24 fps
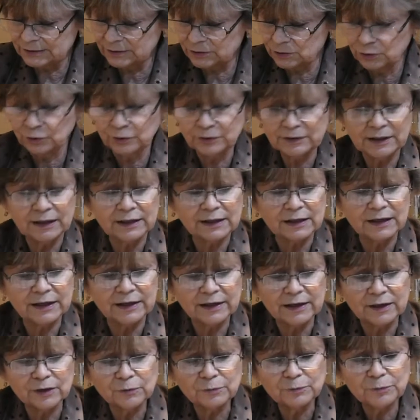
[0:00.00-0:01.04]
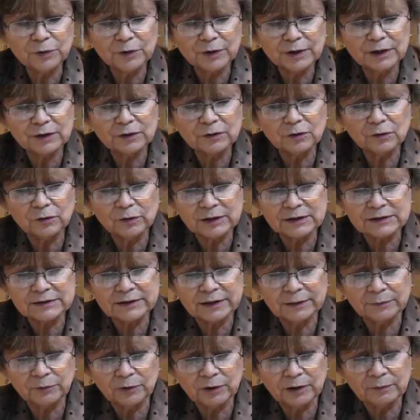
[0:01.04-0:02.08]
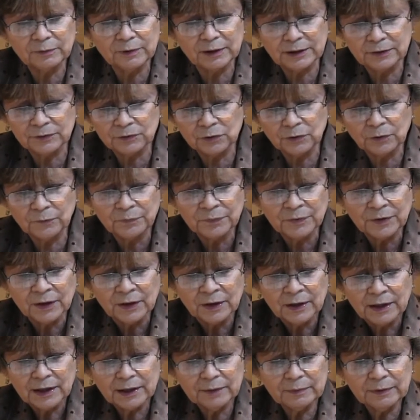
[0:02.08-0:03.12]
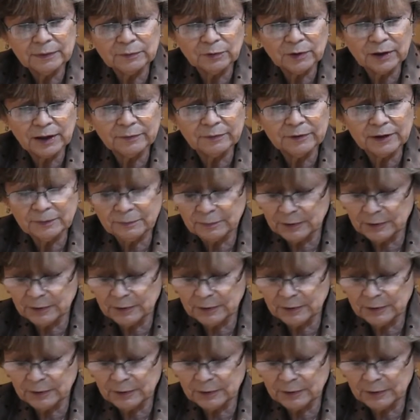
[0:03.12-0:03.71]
about this and clarify to us what we are speaking about.